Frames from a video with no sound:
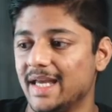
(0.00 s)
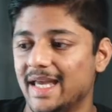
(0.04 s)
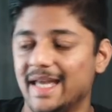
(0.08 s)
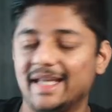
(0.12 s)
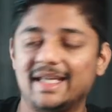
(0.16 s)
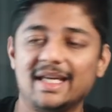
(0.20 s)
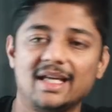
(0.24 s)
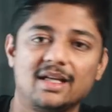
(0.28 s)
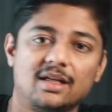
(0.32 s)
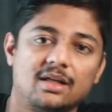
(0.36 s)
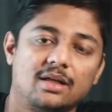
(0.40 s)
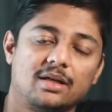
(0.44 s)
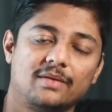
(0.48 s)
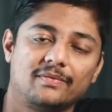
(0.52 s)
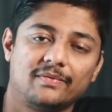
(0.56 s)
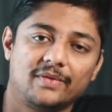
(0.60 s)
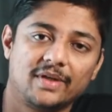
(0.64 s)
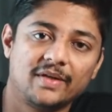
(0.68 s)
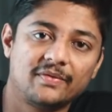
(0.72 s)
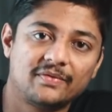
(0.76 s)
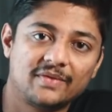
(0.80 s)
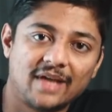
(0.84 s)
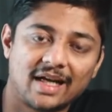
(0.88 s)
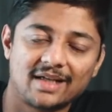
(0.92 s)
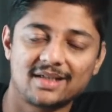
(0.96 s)
Again,
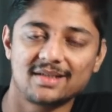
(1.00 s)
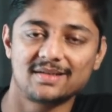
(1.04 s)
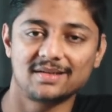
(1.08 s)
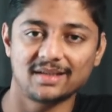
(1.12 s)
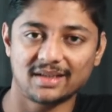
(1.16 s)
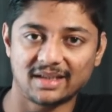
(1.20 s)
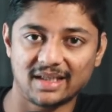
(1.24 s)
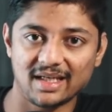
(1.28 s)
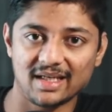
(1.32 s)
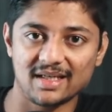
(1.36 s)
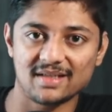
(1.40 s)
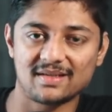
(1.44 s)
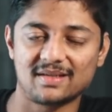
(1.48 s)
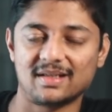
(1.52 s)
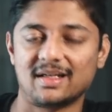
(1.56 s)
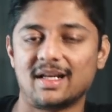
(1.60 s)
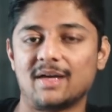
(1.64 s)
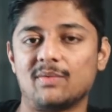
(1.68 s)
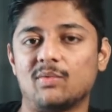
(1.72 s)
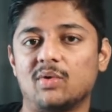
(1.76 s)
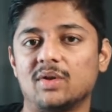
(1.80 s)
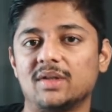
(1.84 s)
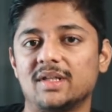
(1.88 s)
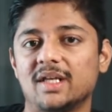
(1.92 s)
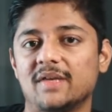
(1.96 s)
if that is the case, then I
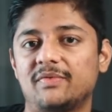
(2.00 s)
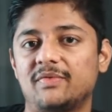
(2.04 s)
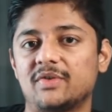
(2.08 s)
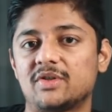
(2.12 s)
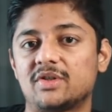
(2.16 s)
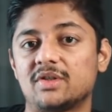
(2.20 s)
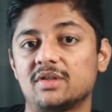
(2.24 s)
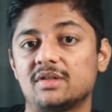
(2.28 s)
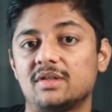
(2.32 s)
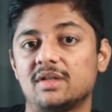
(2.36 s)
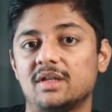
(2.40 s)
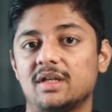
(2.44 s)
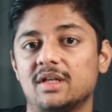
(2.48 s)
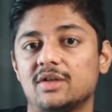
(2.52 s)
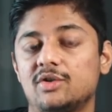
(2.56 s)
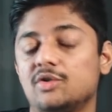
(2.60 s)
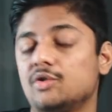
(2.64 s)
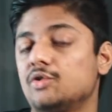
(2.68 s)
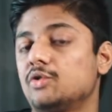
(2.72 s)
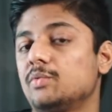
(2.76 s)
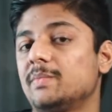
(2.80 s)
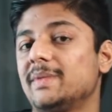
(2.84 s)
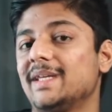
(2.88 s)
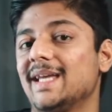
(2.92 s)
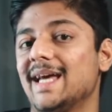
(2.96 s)
want the efficiency ratio
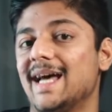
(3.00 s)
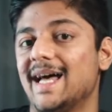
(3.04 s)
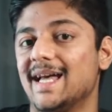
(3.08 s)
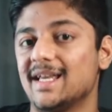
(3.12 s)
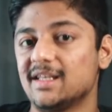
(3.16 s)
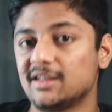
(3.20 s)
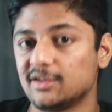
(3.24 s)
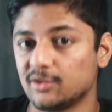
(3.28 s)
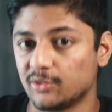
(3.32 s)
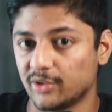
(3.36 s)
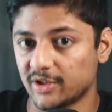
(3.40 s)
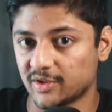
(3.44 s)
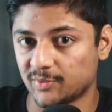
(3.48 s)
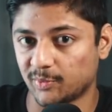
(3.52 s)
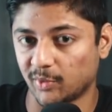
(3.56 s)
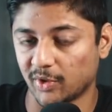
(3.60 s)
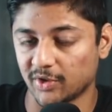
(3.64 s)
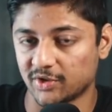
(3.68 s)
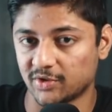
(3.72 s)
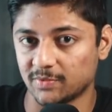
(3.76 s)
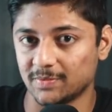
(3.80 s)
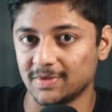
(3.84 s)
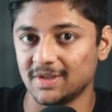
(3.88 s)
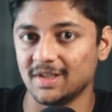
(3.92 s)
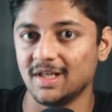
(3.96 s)
to be as low as
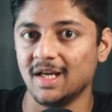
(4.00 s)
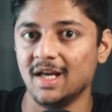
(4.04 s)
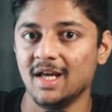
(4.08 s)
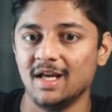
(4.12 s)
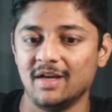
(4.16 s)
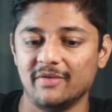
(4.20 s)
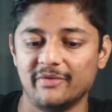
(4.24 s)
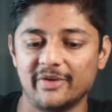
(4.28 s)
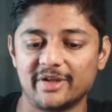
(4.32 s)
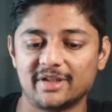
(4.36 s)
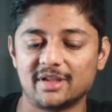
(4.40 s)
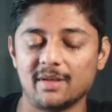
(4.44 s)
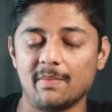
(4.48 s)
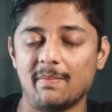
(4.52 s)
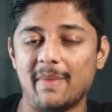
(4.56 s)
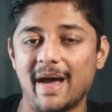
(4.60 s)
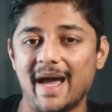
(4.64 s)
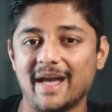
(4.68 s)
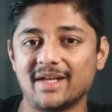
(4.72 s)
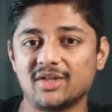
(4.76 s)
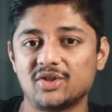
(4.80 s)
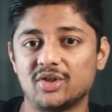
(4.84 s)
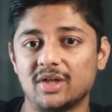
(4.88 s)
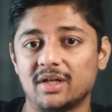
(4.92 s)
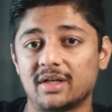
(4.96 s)
possible, where the
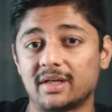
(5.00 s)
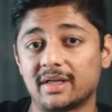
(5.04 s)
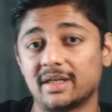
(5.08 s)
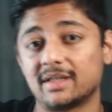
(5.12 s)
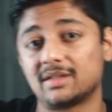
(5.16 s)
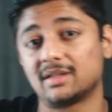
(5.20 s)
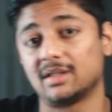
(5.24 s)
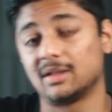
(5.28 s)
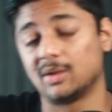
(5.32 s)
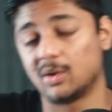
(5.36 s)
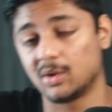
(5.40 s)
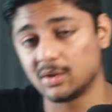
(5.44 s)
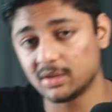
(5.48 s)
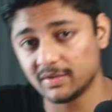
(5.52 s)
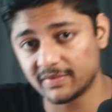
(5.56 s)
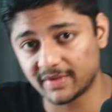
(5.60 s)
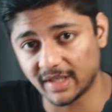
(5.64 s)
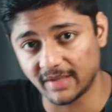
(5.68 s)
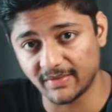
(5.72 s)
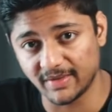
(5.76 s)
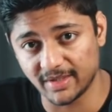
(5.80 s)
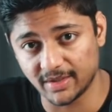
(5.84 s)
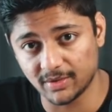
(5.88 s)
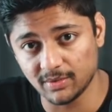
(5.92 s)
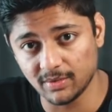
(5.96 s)
bank generates a lot of
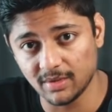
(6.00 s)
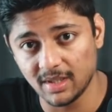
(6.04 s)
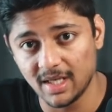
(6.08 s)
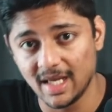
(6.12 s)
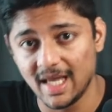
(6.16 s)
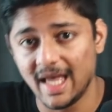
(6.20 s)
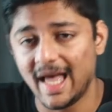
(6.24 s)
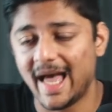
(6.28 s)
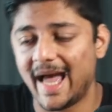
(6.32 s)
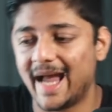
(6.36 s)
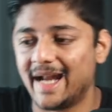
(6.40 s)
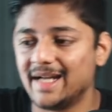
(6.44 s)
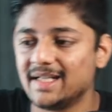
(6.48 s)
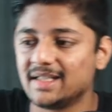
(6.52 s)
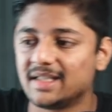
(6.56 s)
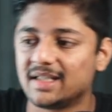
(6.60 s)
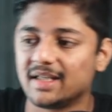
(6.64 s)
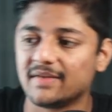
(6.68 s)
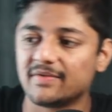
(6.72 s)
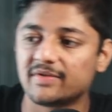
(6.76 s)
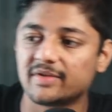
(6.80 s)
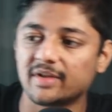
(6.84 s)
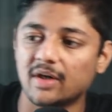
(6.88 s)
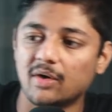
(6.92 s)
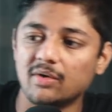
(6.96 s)
revenue and
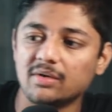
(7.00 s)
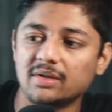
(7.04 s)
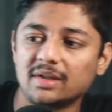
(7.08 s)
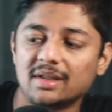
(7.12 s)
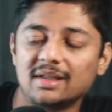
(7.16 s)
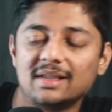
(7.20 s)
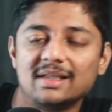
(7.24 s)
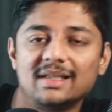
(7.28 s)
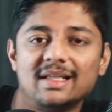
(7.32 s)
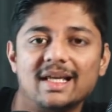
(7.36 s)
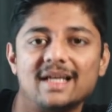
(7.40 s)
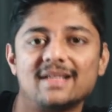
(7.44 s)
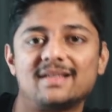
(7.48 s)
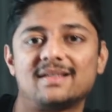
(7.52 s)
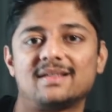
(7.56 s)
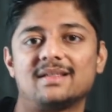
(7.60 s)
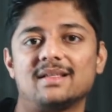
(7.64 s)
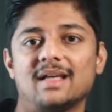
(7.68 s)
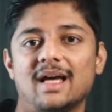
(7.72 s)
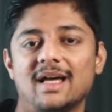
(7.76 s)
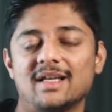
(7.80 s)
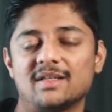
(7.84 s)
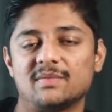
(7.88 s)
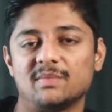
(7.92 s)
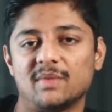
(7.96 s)
gives out
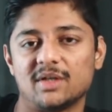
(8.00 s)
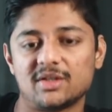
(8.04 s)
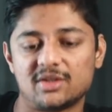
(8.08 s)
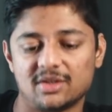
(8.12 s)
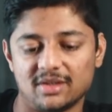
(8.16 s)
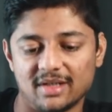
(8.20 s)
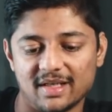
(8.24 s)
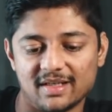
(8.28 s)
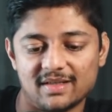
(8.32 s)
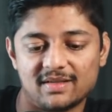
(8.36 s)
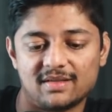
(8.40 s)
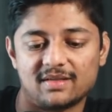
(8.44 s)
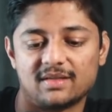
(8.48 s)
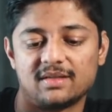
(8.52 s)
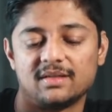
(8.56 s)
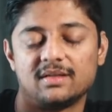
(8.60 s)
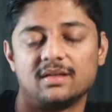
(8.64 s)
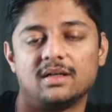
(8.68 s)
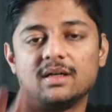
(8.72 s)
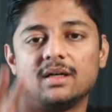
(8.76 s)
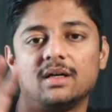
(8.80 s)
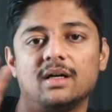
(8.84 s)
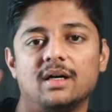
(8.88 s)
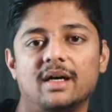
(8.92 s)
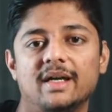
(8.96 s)
as much less
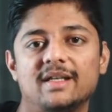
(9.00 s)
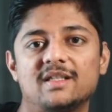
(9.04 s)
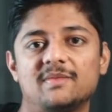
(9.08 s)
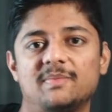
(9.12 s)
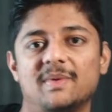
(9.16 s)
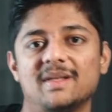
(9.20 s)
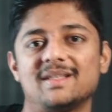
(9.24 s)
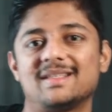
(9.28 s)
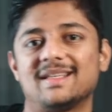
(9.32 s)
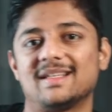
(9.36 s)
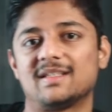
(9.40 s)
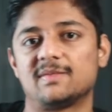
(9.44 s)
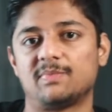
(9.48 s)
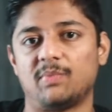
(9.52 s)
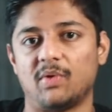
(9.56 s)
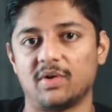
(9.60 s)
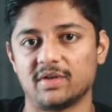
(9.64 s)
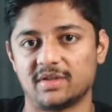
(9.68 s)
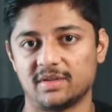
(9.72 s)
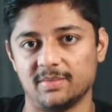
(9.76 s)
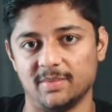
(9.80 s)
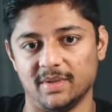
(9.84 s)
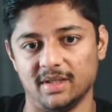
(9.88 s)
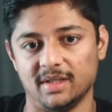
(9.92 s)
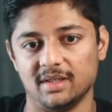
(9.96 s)
expense as
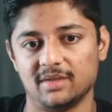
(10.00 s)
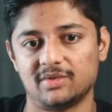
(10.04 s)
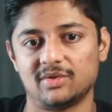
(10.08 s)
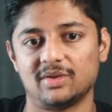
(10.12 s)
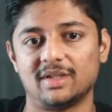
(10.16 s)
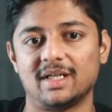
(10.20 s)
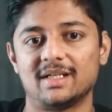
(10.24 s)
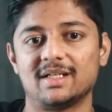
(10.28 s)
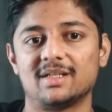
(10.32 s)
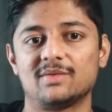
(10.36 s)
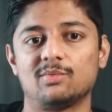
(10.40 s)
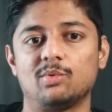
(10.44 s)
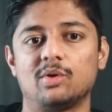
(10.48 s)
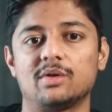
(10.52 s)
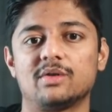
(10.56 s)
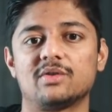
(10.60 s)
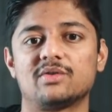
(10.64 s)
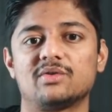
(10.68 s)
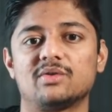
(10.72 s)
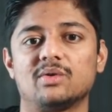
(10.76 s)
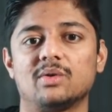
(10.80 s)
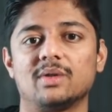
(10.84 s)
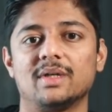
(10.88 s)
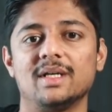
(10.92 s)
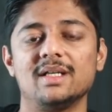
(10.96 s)
possible. So that is what is
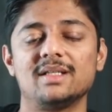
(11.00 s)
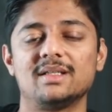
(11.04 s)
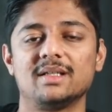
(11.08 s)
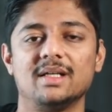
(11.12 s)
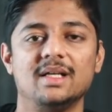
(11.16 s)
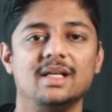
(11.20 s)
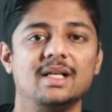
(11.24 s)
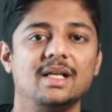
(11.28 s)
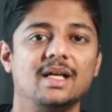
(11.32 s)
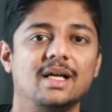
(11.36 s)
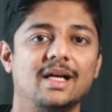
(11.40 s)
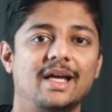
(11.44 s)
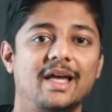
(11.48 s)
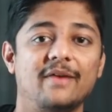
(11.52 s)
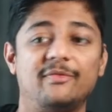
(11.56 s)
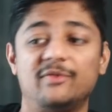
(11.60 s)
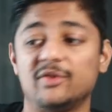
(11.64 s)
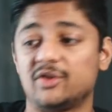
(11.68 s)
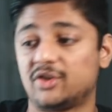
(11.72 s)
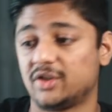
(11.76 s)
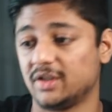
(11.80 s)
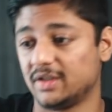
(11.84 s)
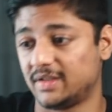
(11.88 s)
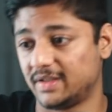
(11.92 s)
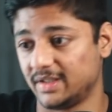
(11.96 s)
known as
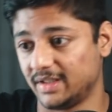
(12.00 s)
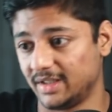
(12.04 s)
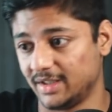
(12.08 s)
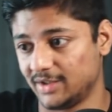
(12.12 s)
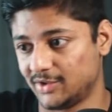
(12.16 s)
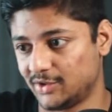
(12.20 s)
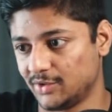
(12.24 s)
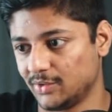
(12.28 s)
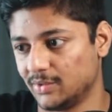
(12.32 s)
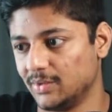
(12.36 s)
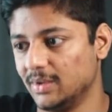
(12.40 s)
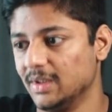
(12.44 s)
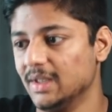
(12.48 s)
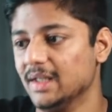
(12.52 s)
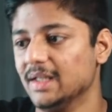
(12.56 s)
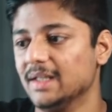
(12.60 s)
efficiency ratio.